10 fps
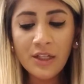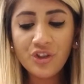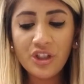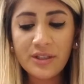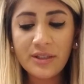
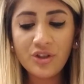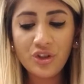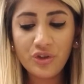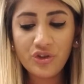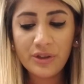Jesus
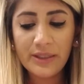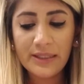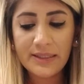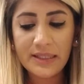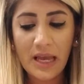
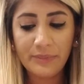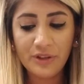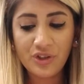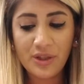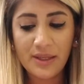usually
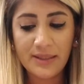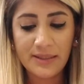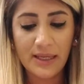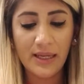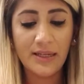established
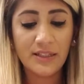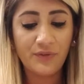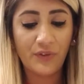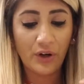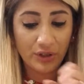this in
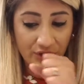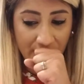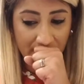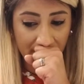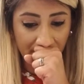his
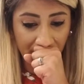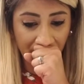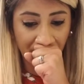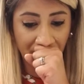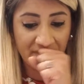first
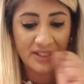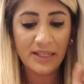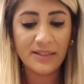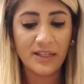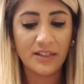
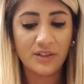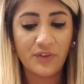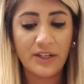sentence. For